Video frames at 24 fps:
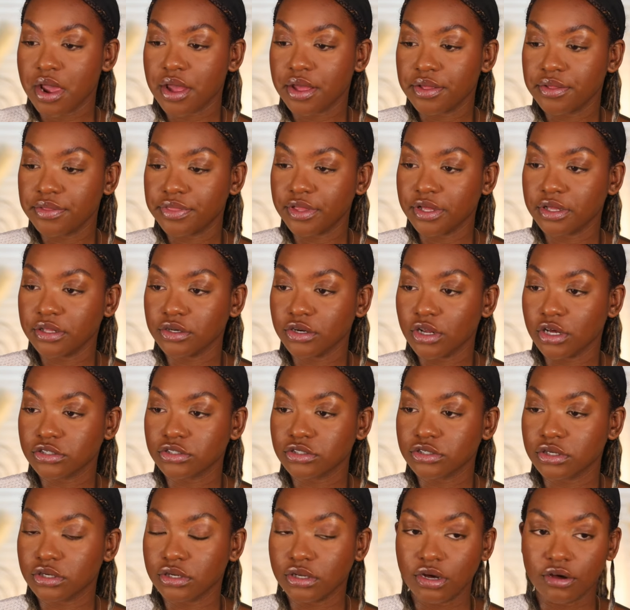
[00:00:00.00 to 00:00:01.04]
You think that's
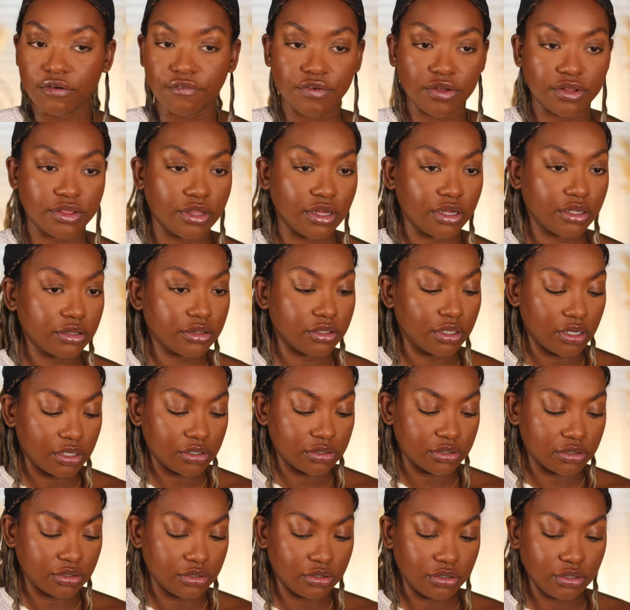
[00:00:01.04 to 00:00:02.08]
enough? I think
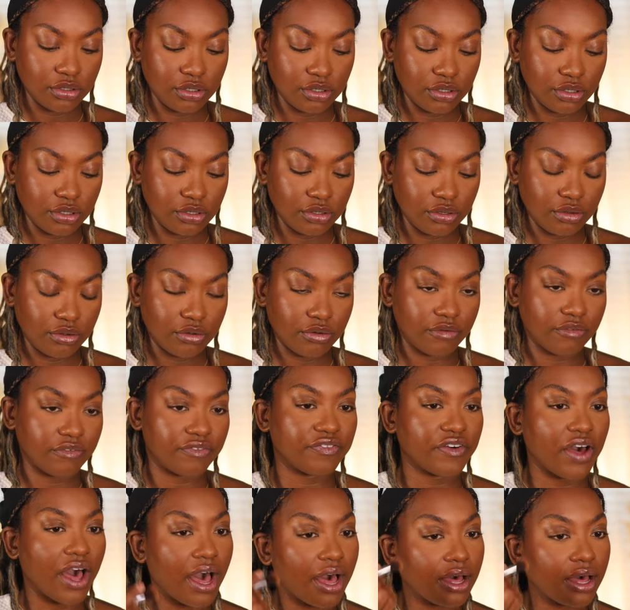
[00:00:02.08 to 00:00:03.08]
that's enough.